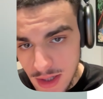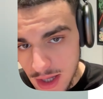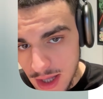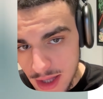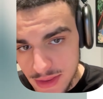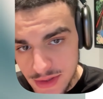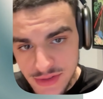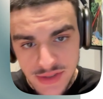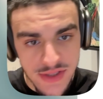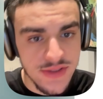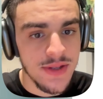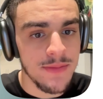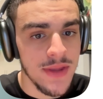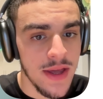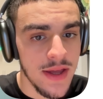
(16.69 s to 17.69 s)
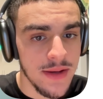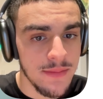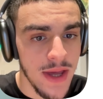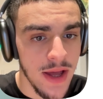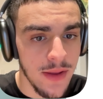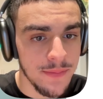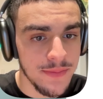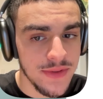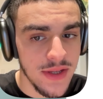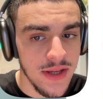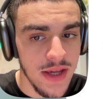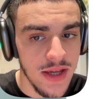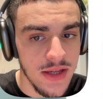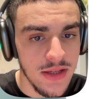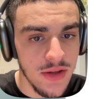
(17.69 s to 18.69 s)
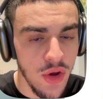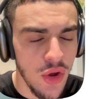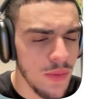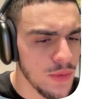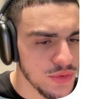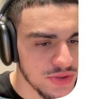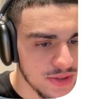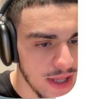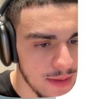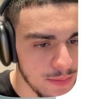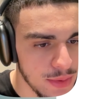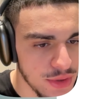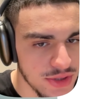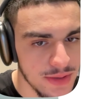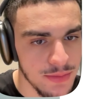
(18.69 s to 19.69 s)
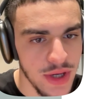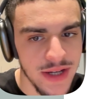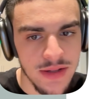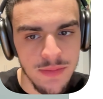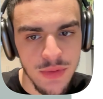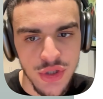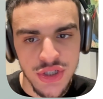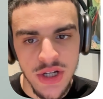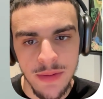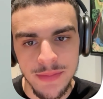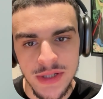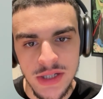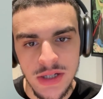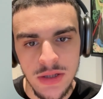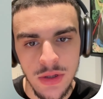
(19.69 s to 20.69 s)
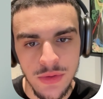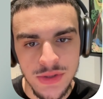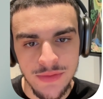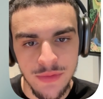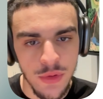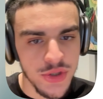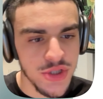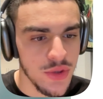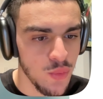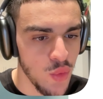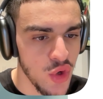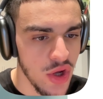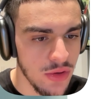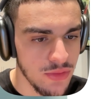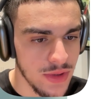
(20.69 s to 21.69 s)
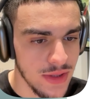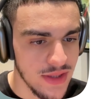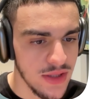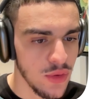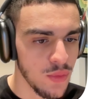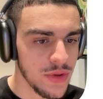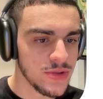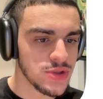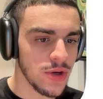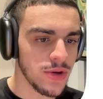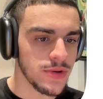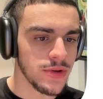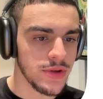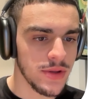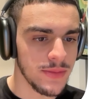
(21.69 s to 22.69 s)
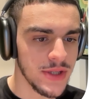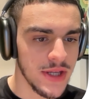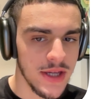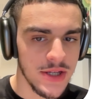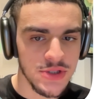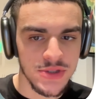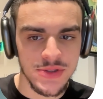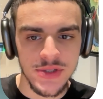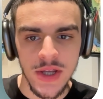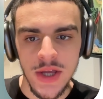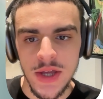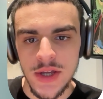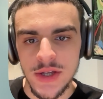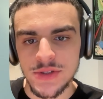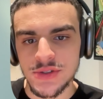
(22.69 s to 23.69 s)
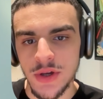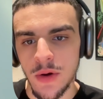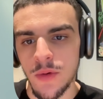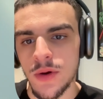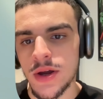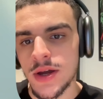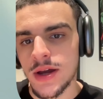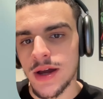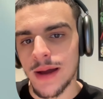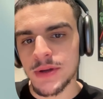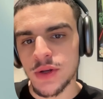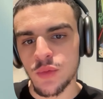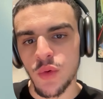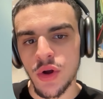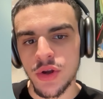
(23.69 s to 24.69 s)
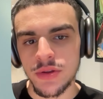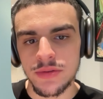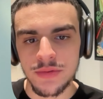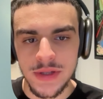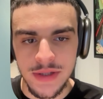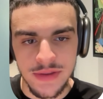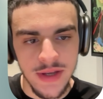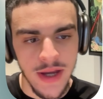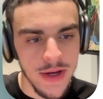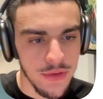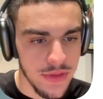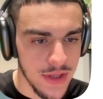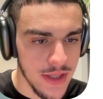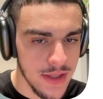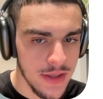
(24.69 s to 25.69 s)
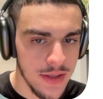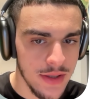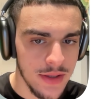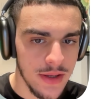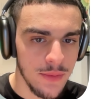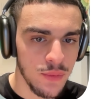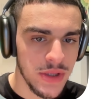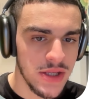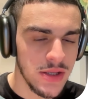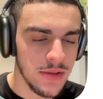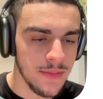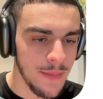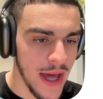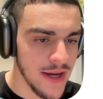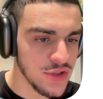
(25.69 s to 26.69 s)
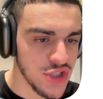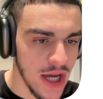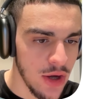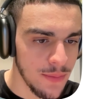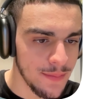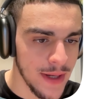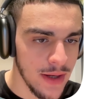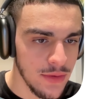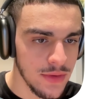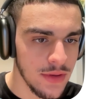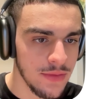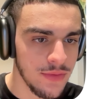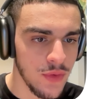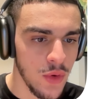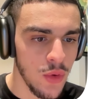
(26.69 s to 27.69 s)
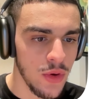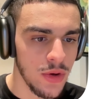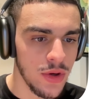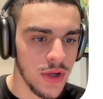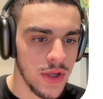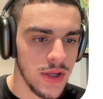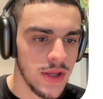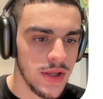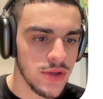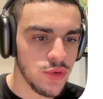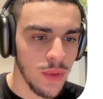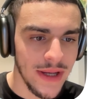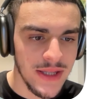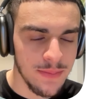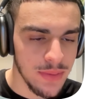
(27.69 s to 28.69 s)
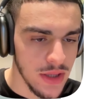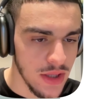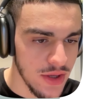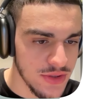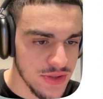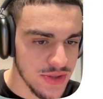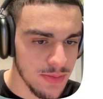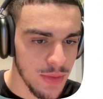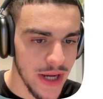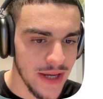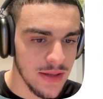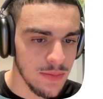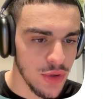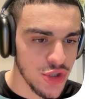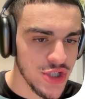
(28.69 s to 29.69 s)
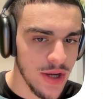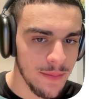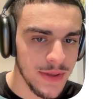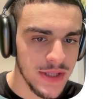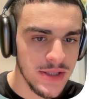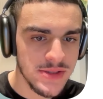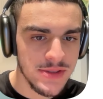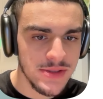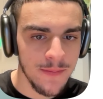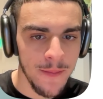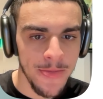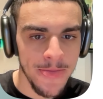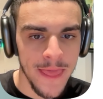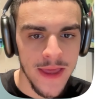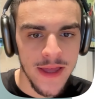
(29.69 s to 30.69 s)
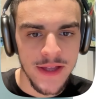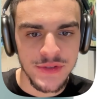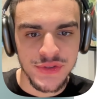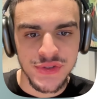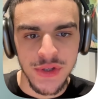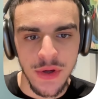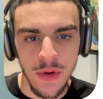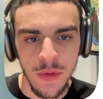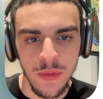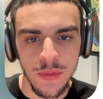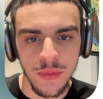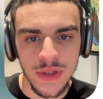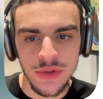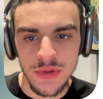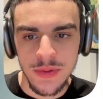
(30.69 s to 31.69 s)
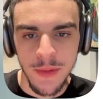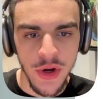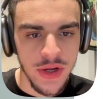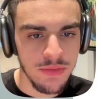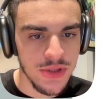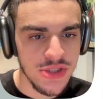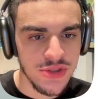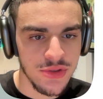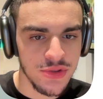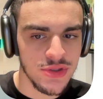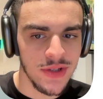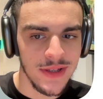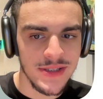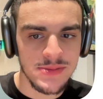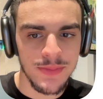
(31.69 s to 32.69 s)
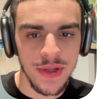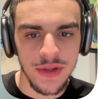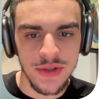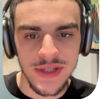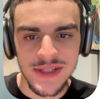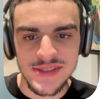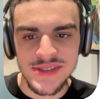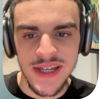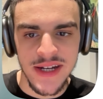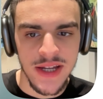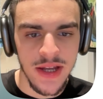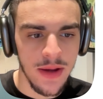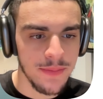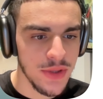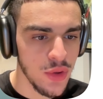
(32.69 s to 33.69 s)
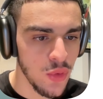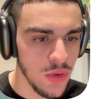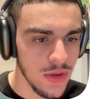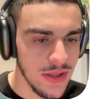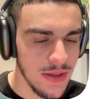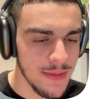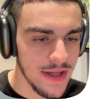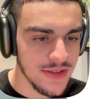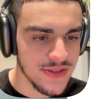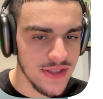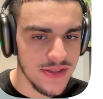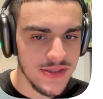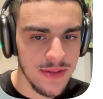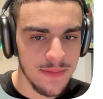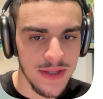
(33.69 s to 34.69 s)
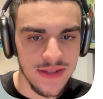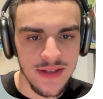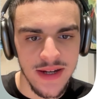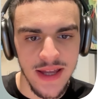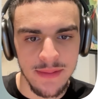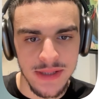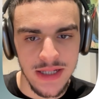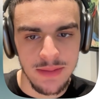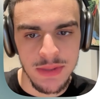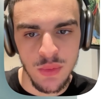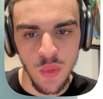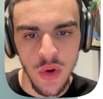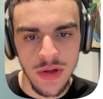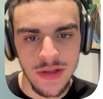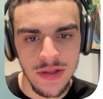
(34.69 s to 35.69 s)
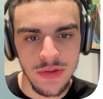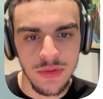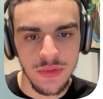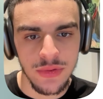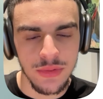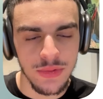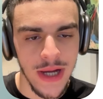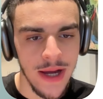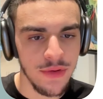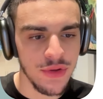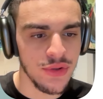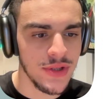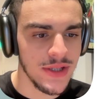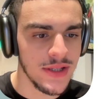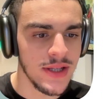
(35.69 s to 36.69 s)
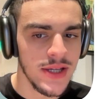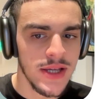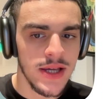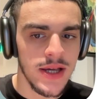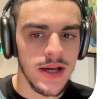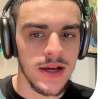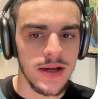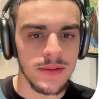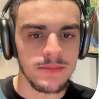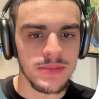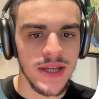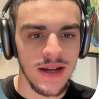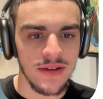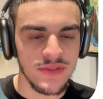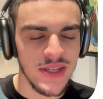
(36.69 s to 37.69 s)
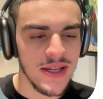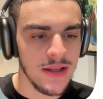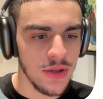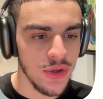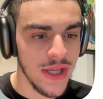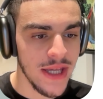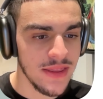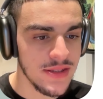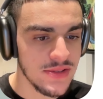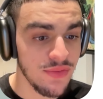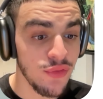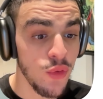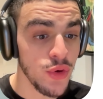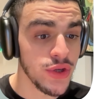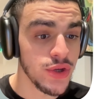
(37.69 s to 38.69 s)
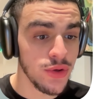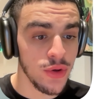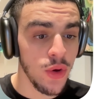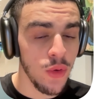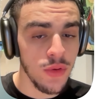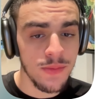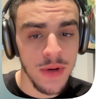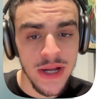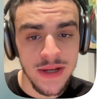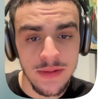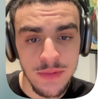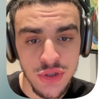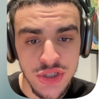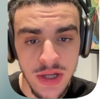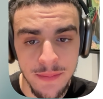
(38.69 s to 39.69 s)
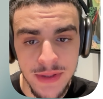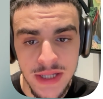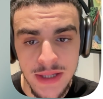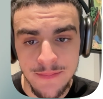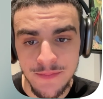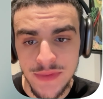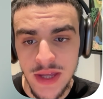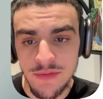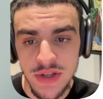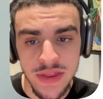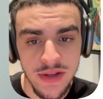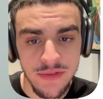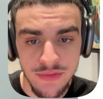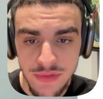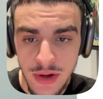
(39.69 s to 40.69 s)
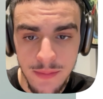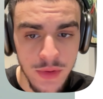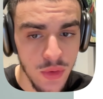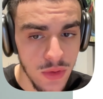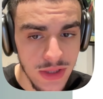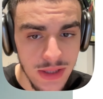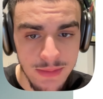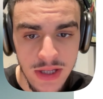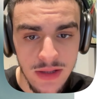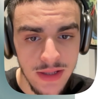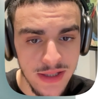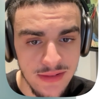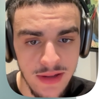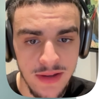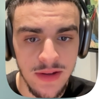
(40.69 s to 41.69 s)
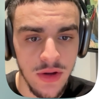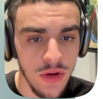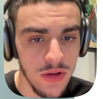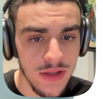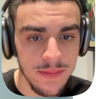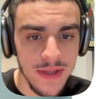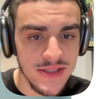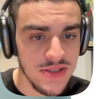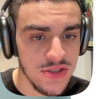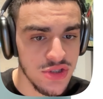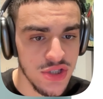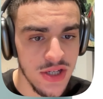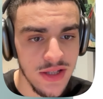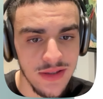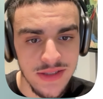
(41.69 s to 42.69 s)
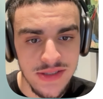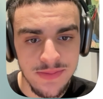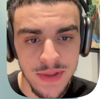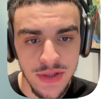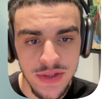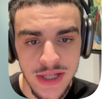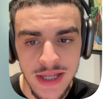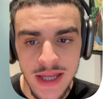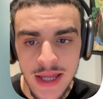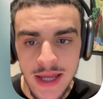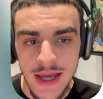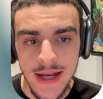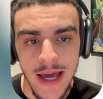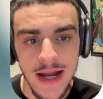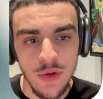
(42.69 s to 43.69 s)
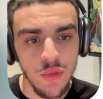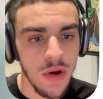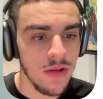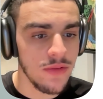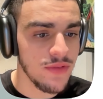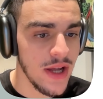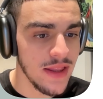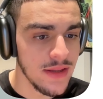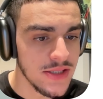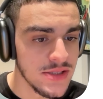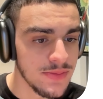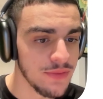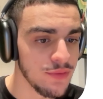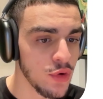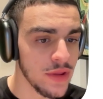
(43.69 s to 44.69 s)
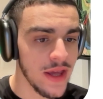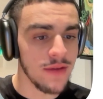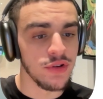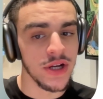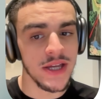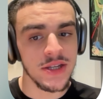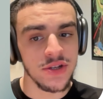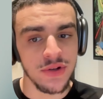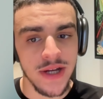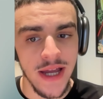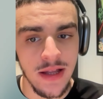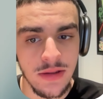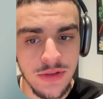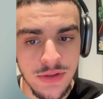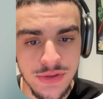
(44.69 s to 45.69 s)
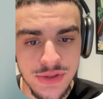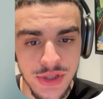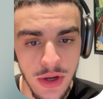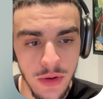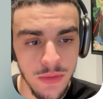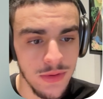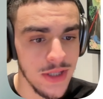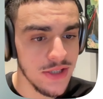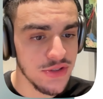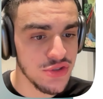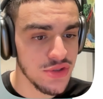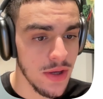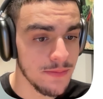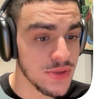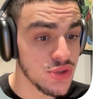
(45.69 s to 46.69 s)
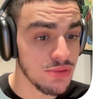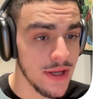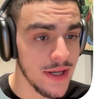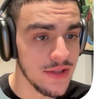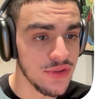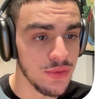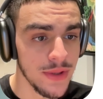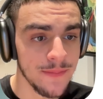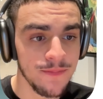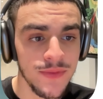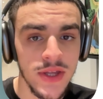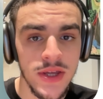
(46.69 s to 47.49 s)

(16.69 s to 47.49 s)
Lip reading: And the system that helped a almost 10-person brand and merch company close a Fortune 100 deal with Charter Communications. So I'm going to walk you through the entire thing. We manage outbound for 20 plus branded merch companies. And so we do the market research, the list building, setting up the cold email system. And today I'm going to be walking you through how you can kind of take a look at this for your own branded merch company. Everything from cold email, LinkedIn, calling, messaging, list building, and how to qualify leads before they ever hit your calendar. So let's jump straight into it.